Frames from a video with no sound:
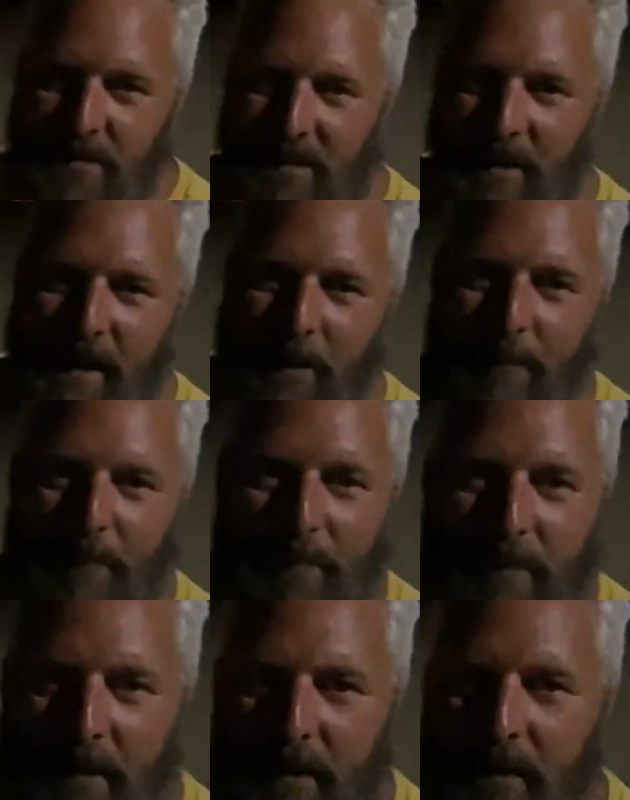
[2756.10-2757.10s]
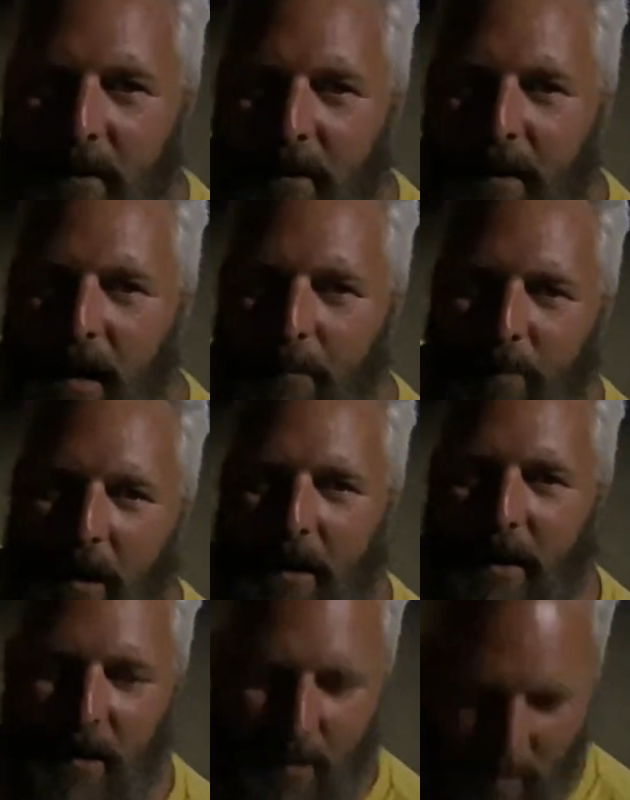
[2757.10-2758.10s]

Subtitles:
asleep. I'm probably gonna